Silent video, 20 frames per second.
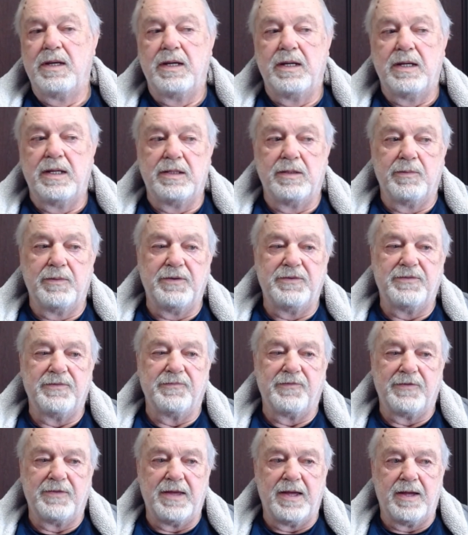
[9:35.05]
And the reason
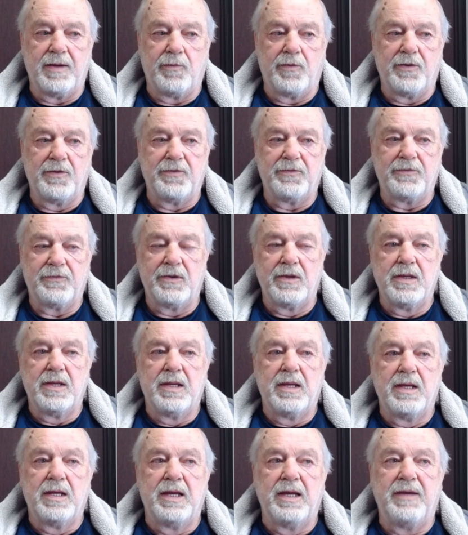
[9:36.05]
for that was
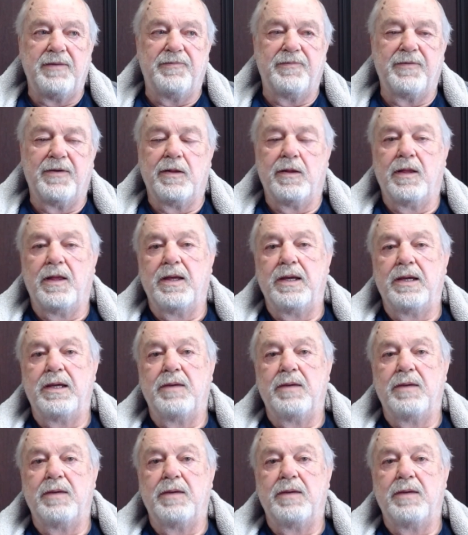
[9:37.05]
he felt like